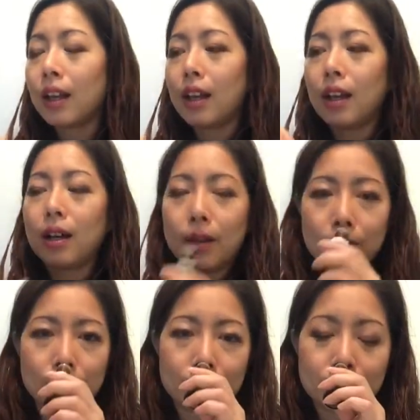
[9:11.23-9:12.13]

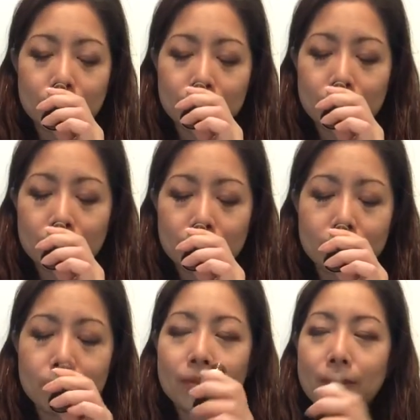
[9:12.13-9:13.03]
I
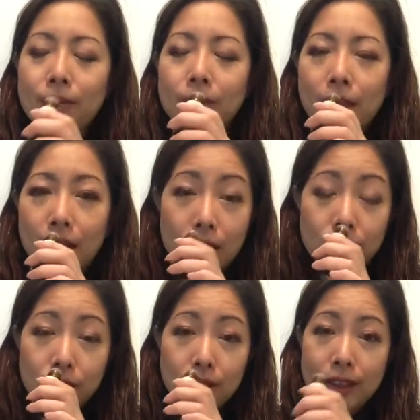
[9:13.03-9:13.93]

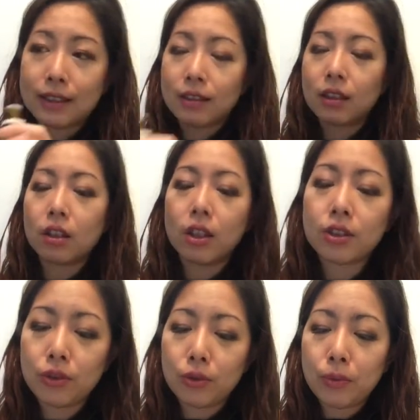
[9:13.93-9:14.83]
actually like it a
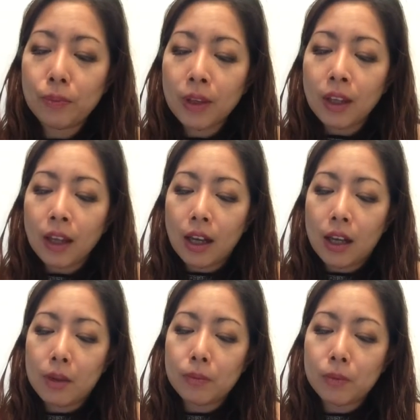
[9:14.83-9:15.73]
lot too. A